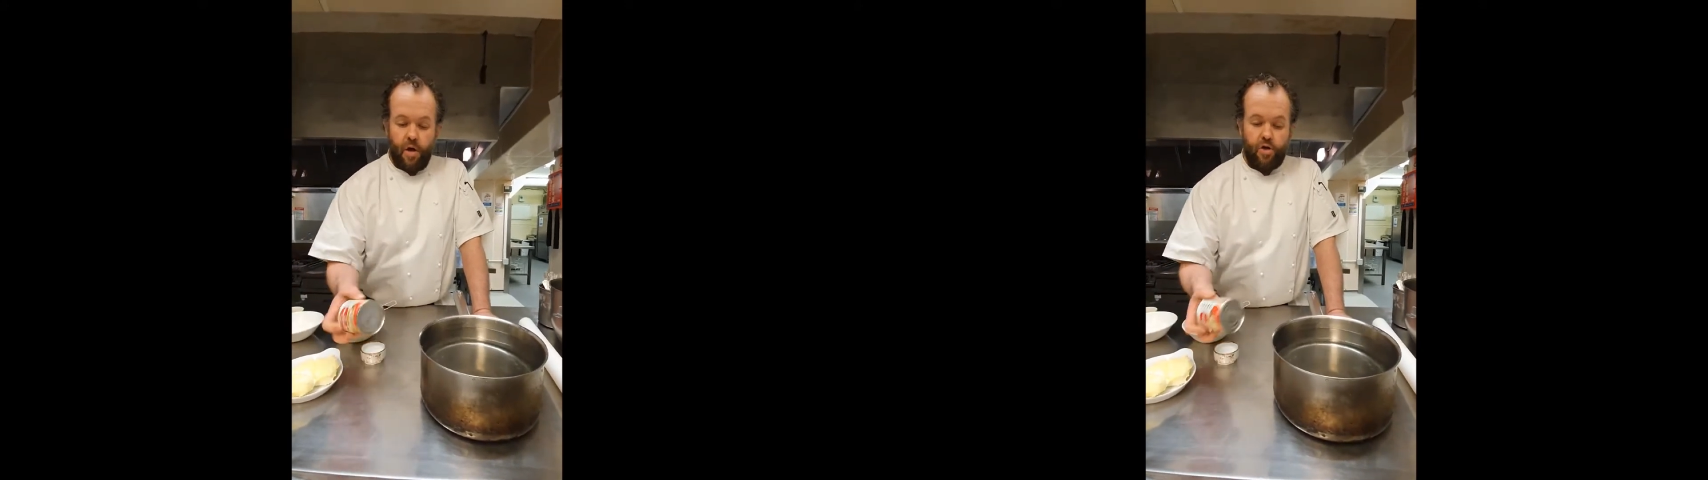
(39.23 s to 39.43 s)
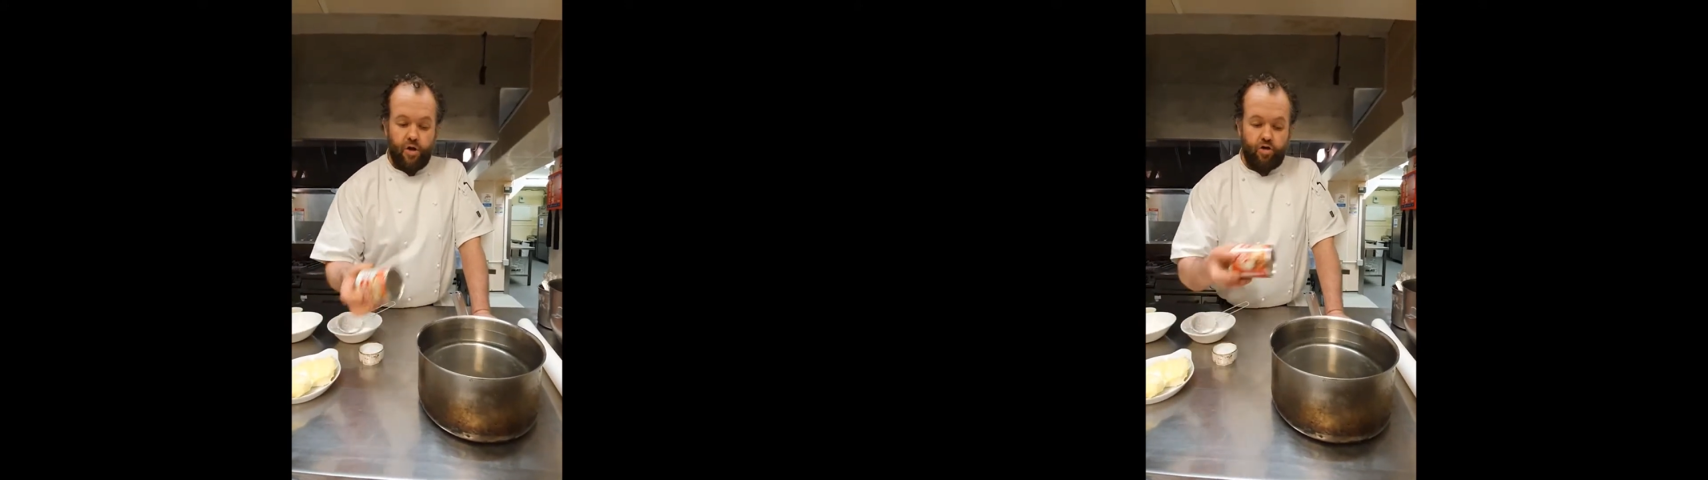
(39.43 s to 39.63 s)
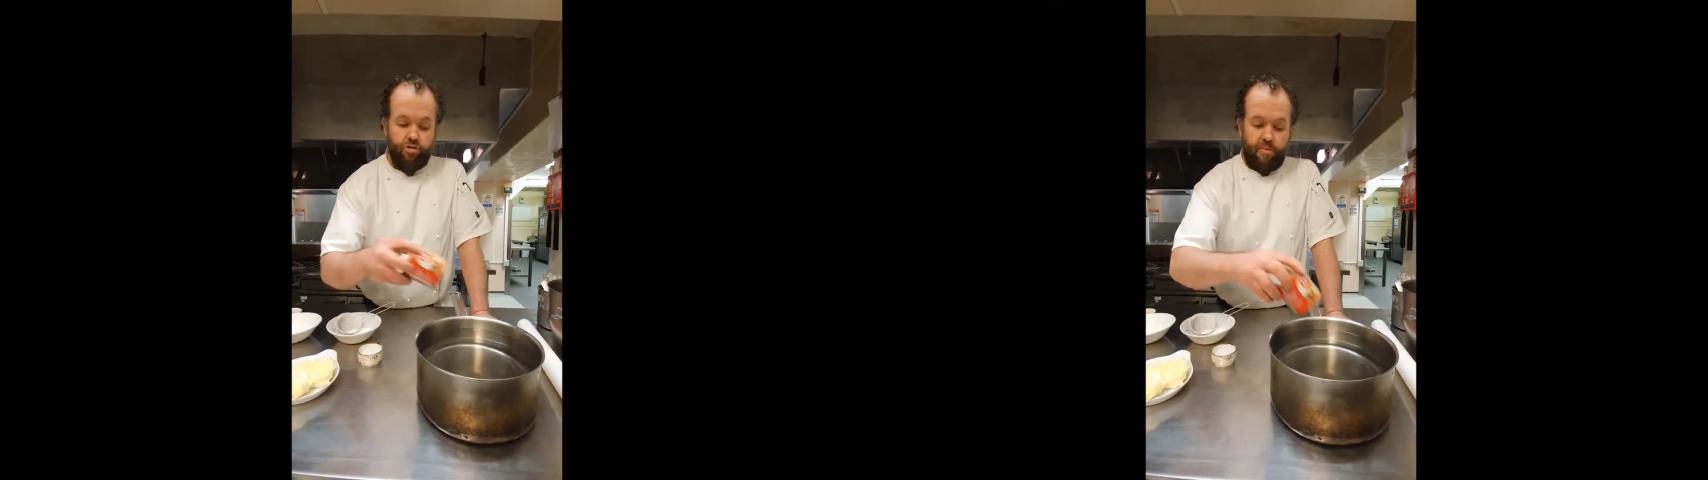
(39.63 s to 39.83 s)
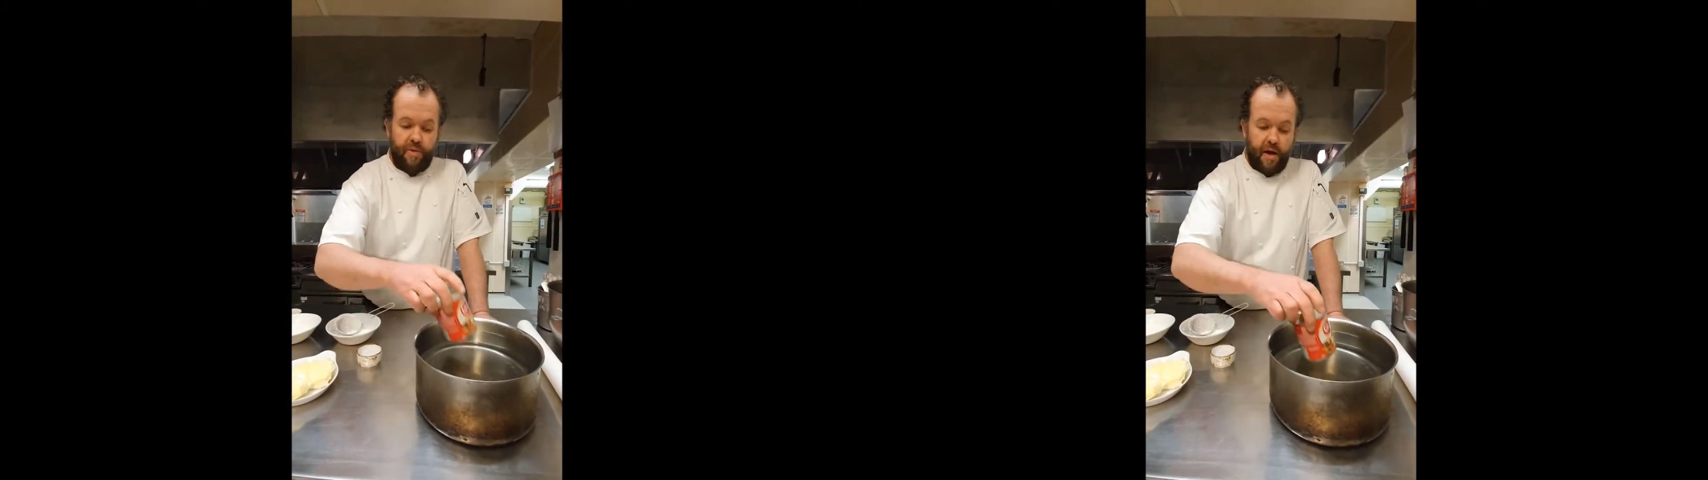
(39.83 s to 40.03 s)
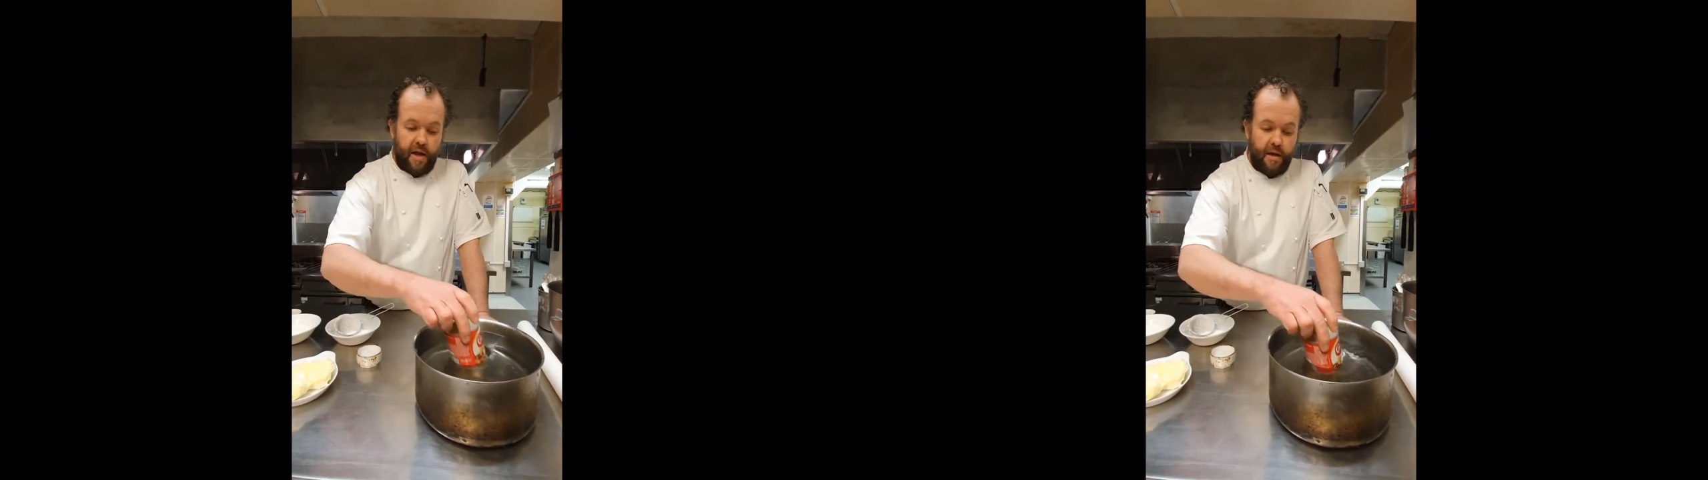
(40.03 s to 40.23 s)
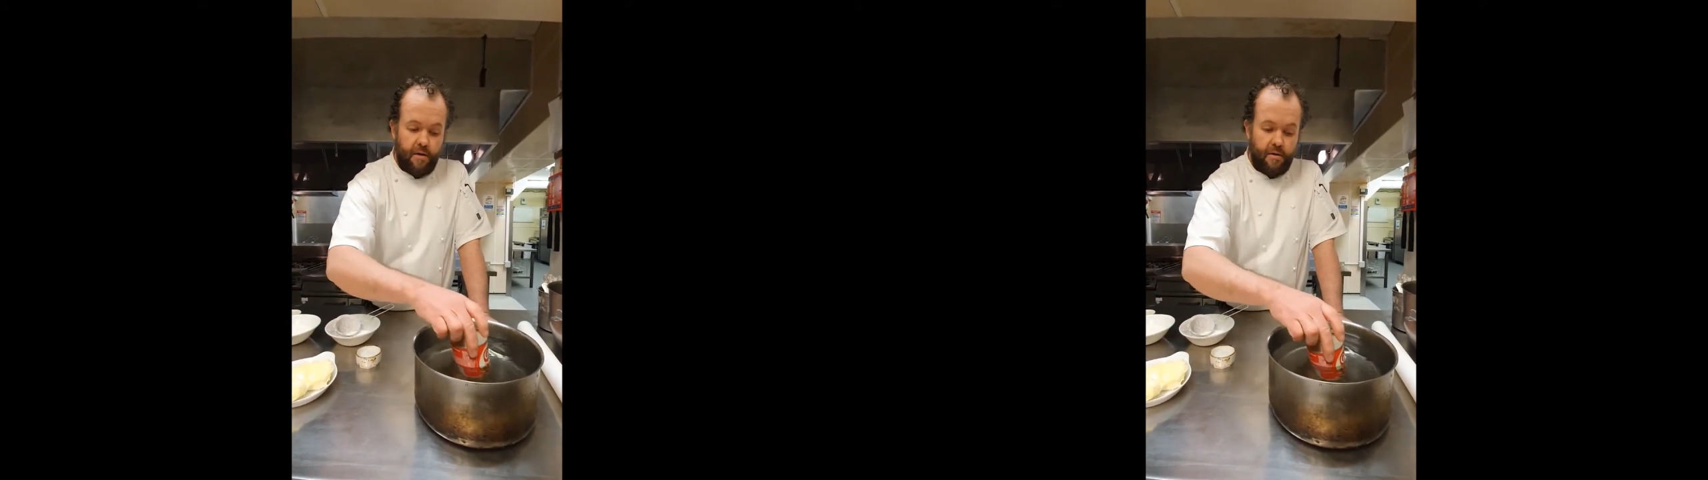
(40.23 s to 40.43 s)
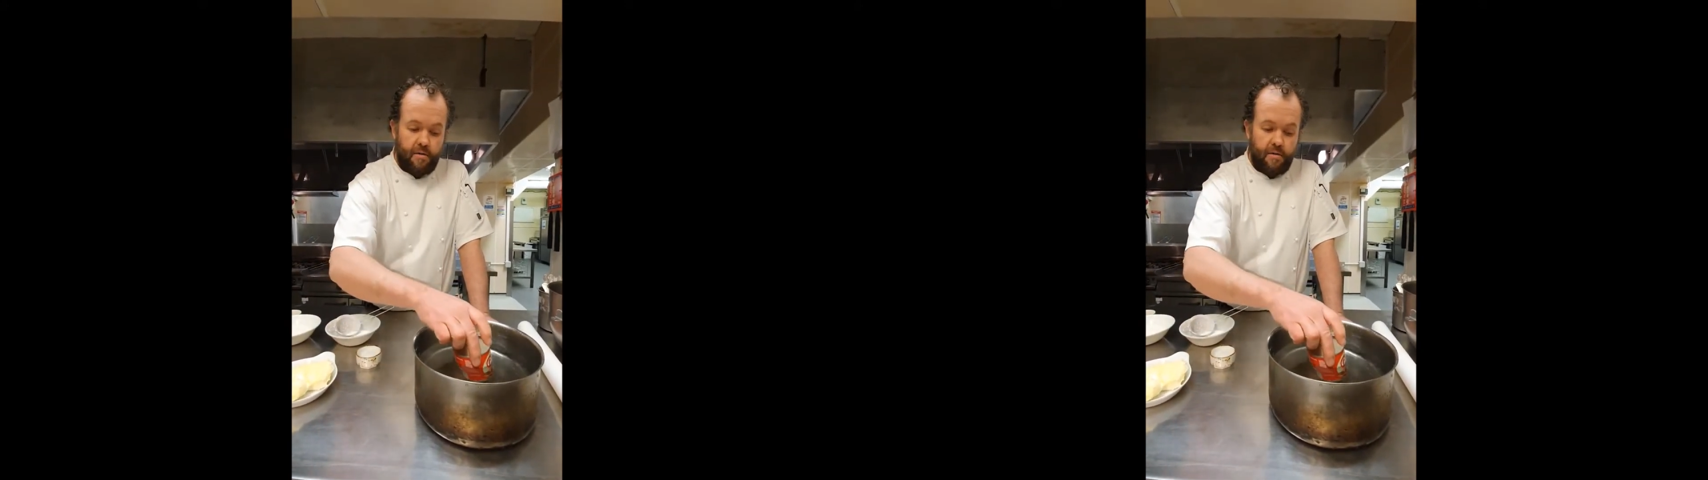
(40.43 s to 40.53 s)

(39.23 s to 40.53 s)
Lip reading: Just drop that in